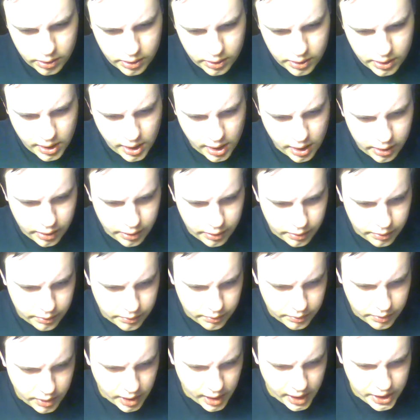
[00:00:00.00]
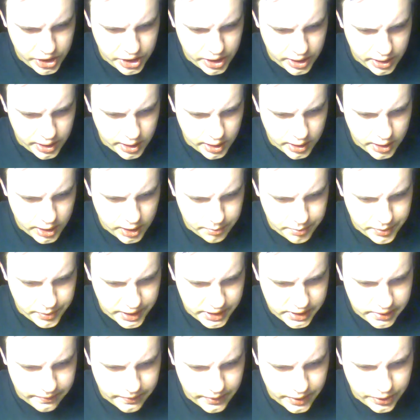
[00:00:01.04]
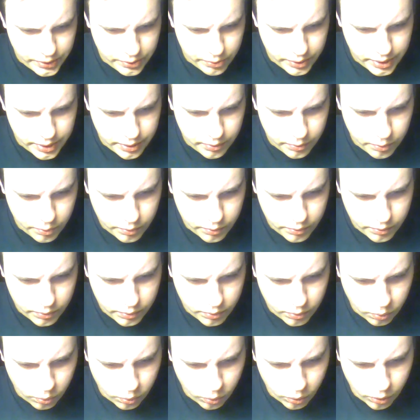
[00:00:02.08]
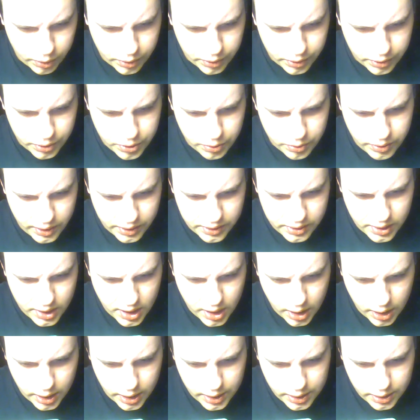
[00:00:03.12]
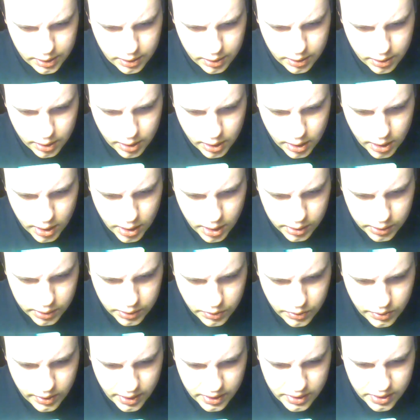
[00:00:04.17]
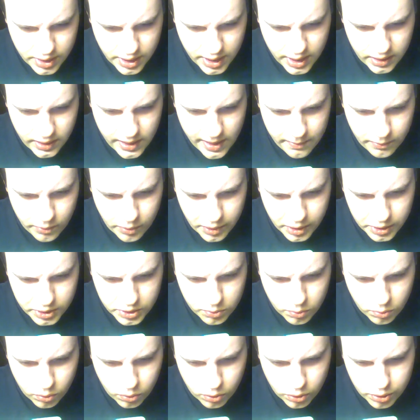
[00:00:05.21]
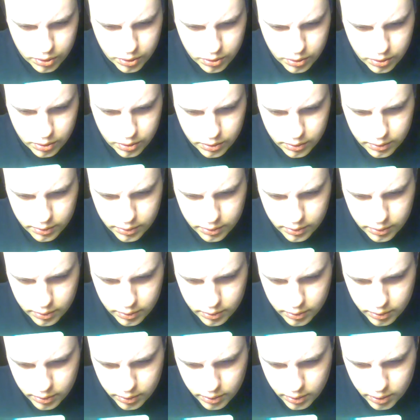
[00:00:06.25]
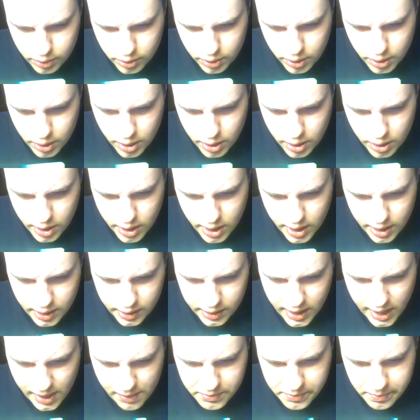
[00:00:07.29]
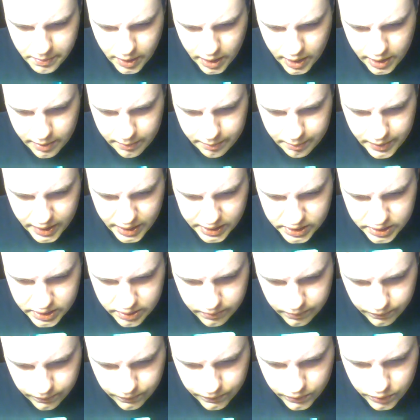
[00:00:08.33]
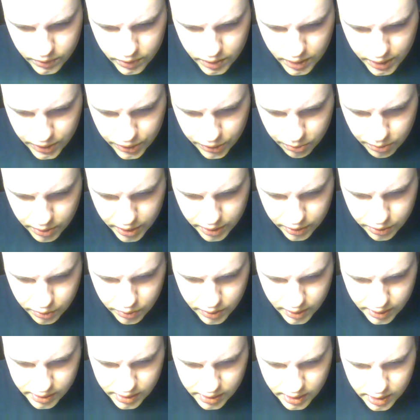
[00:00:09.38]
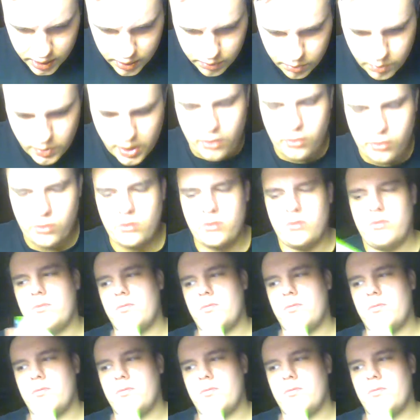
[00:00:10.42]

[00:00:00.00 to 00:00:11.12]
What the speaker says: It got a IGN.com Best of E3 award in 2009, 2008 Game Critics Award, and the GameSpy Best of E3 in 2008 as well.